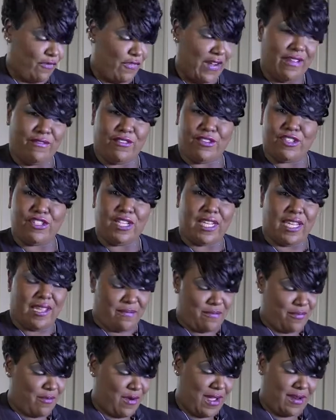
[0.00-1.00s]
favorite
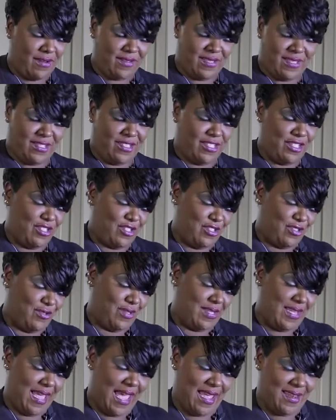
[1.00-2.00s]
chicken breaders, and just use
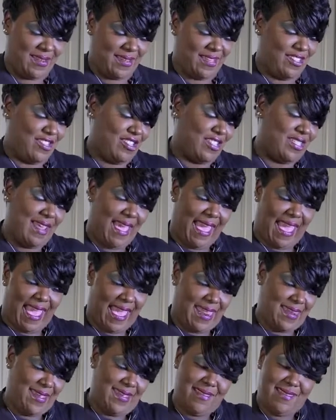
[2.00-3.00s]
that, and then just
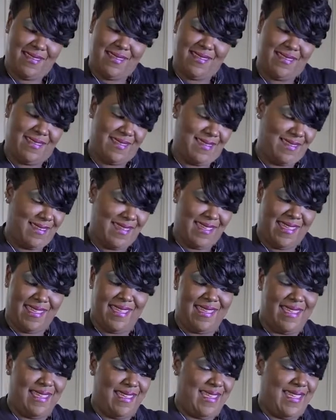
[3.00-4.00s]
add it.
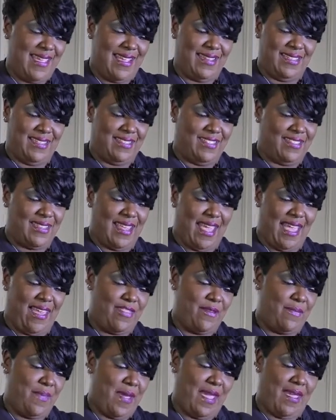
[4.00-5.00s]
And then just add
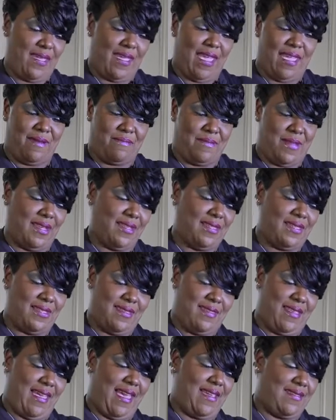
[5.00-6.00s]
the pancake mix to
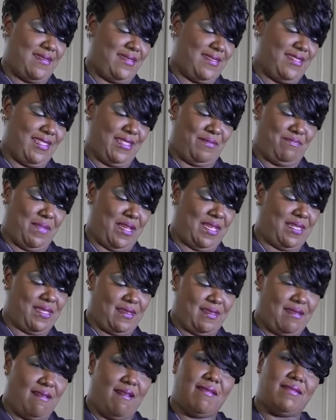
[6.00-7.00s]
that and just mix
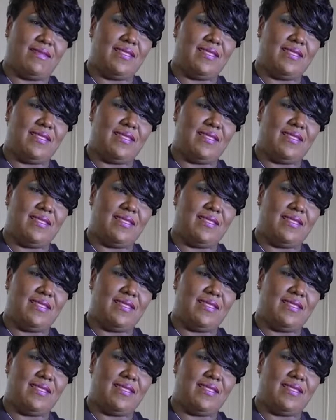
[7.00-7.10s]
it all